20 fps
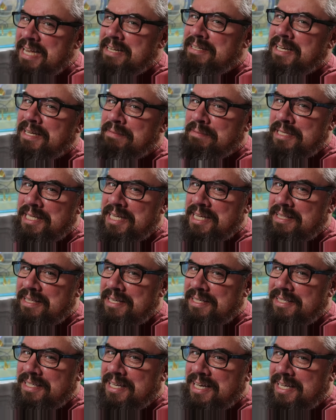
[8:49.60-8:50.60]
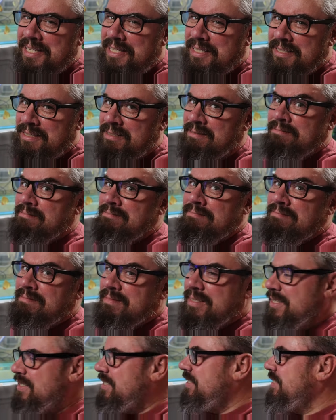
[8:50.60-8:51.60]
eight times a day at this size.
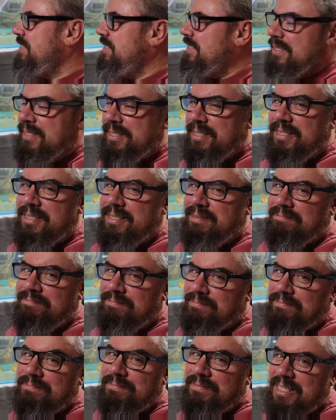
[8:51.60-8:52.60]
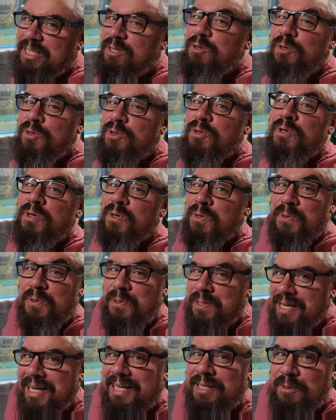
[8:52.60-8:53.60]
Mm, you do
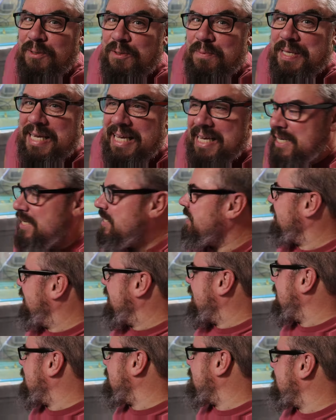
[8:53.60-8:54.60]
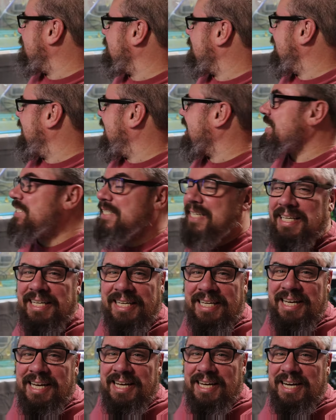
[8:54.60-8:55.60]
you, I'll do me. Um, like I
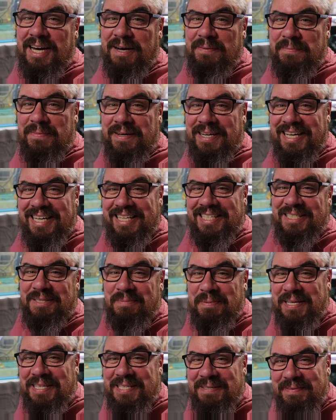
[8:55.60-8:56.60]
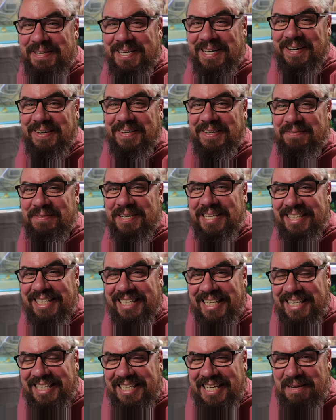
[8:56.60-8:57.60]
say, come and speak to me on a
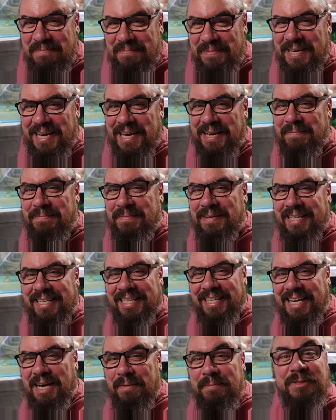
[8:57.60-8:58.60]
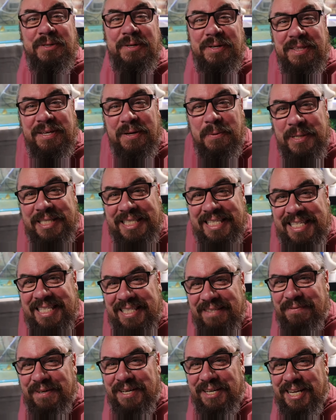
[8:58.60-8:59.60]
Friday night, 9pm. Come and join the
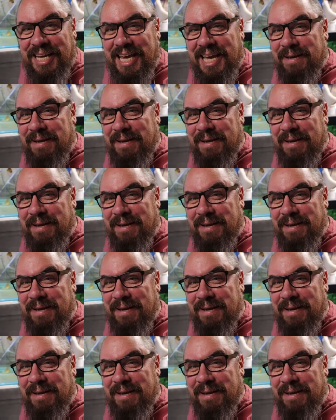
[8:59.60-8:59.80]
quizzes, fun and